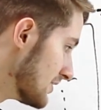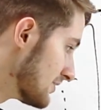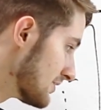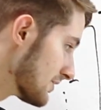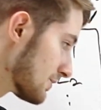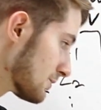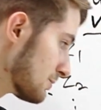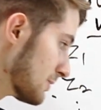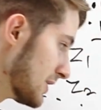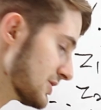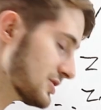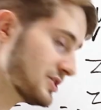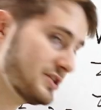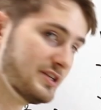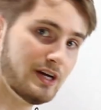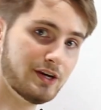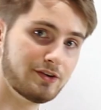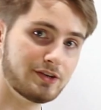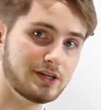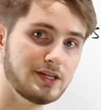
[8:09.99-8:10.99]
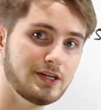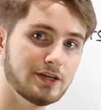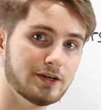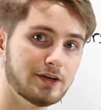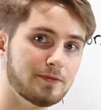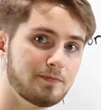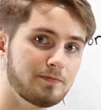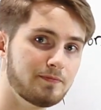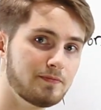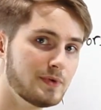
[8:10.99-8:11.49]
this expression down
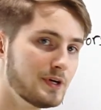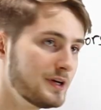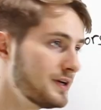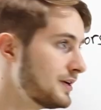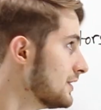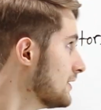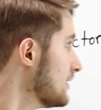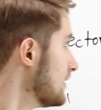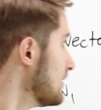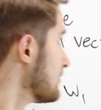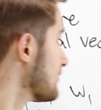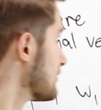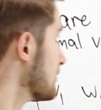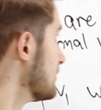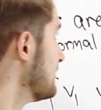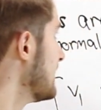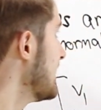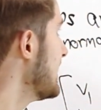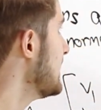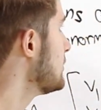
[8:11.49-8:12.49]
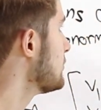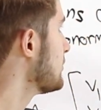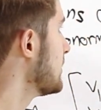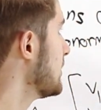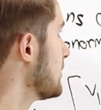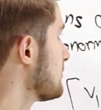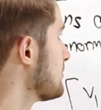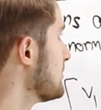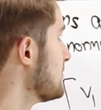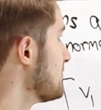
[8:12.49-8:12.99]
here. So if A
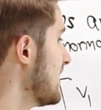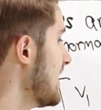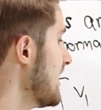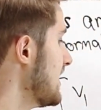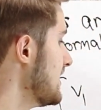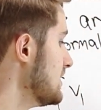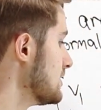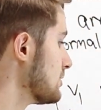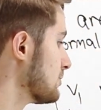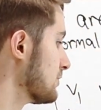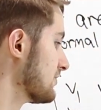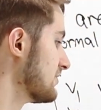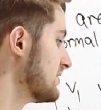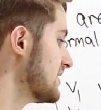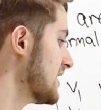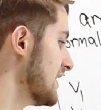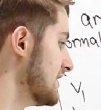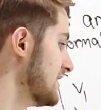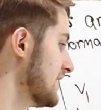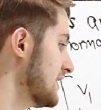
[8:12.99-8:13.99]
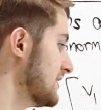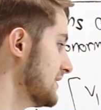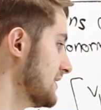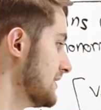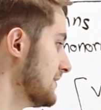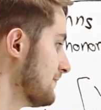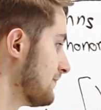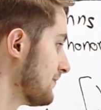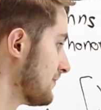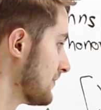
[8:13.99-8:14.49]
transpose A equals the
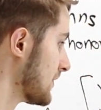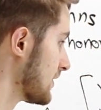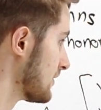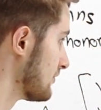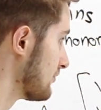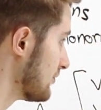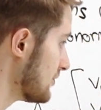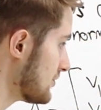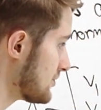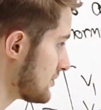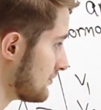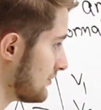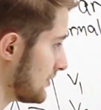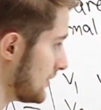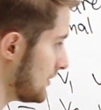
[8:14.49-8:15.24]
identity, first of